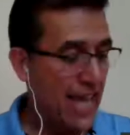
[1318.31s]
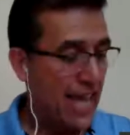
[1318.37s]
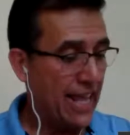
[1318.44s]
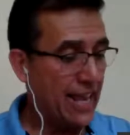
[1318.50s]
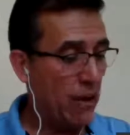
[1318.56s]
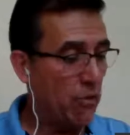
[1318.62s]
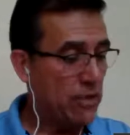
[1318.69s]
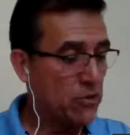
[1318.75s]

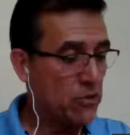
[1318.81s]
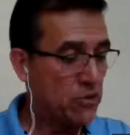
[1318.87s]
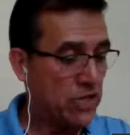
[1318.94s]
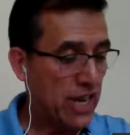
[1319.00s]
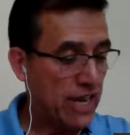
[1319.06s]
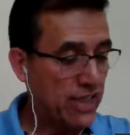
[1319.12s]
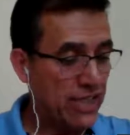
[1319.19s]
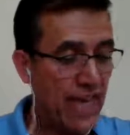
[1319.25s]
and I want to
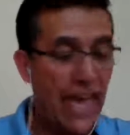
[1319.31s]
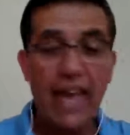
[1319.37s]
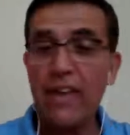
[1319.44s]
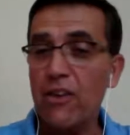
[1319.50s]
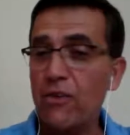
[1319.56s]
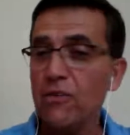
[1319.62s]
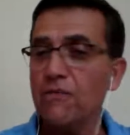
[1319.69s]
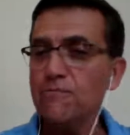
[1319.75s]
say
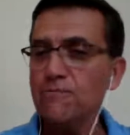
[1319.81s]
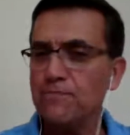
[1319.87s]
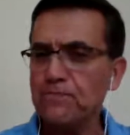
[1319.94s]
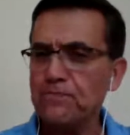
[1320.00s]
thank you.